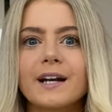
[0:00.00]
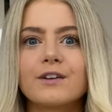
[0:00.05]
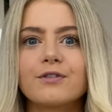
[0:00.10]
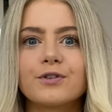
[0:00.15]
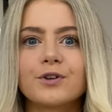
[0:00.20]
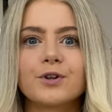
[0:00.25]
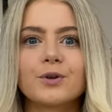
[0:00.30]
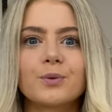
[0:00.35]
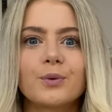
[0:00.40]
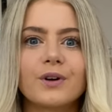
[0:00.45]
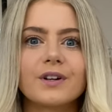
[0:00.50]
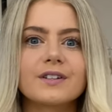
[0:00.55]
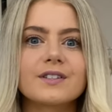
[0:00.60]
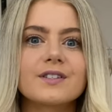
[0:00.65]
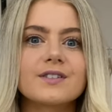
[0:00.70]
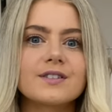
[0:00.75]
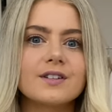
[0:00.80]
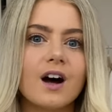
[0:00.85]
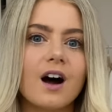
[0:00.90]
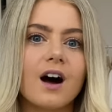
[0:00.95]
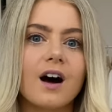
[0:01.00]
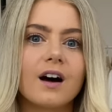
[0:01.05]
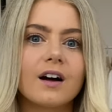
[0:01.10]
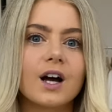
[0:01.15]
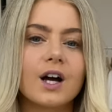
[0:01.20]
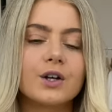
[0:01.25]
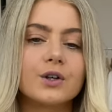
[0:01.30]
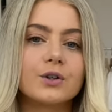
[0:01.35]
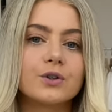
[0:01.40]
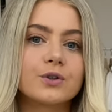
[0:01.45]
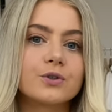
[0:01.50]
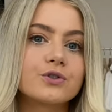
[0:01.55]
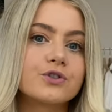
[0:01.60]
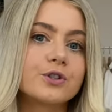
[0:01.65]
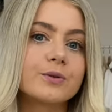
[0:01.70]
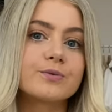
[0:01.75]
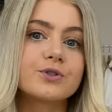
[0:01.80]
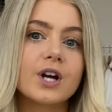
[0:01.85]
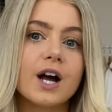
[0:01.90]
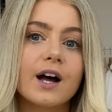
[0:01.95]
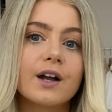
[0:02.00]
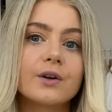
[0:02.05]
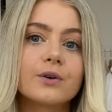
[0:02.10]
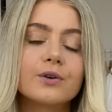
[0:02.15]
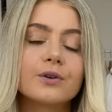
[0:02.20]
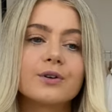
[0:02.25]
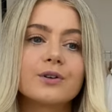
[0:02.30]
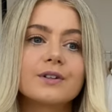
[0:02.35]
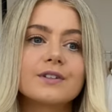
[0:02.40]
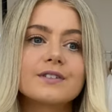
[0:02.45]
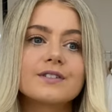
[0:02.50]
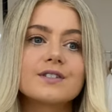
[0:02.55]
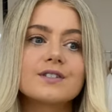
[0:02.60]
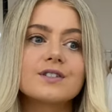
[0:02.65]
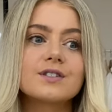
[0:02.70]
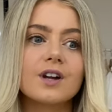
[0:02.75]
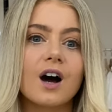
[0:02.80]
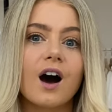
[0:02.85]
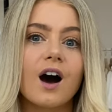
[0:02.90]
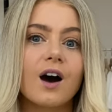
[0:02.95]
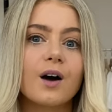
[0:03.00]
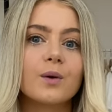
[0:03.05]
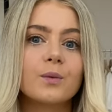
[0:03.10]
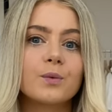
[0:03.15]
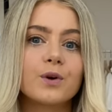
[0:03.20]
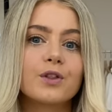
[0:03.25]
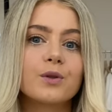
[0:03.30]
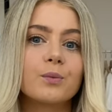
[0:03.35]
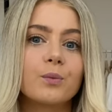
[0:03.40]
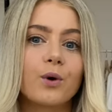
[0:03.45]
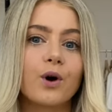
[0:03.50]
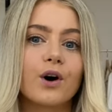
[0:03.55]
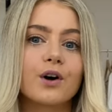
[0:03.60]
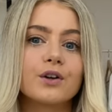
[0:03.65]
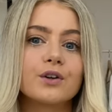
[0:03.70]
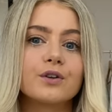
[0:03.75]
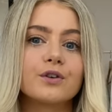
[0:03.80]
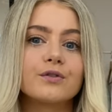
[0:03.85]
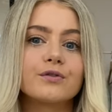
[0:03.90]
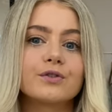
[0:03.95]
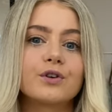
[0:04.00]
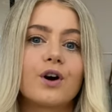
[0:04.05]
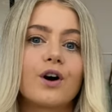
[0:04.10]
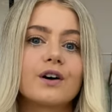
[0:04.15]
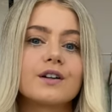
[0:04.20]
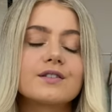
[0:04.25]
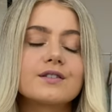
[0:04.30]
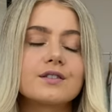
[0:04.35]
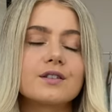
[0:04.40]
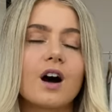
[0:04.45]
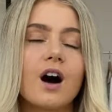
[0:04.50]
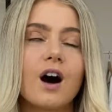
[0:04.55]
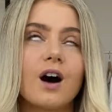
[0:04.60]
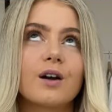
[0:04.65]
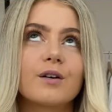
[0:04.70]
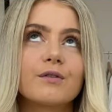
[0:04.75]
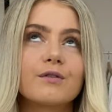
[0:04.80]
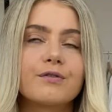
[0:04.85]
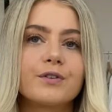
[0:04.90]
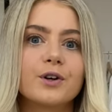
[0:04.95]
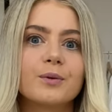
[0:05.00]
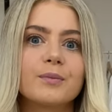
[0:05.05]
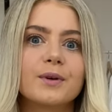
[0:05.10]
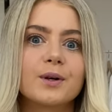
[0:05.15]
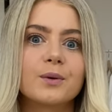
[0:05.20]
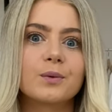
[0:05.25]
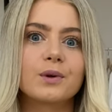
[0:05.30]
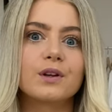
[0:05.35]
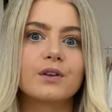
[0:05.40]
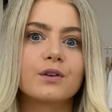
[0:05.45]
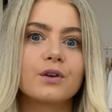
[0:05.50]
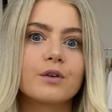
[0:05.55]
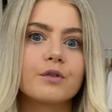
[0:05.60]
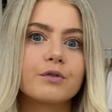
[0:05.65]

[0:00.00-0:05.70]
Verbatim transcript: if you want to start a YouTube channel, start with what you've got. Start filming with your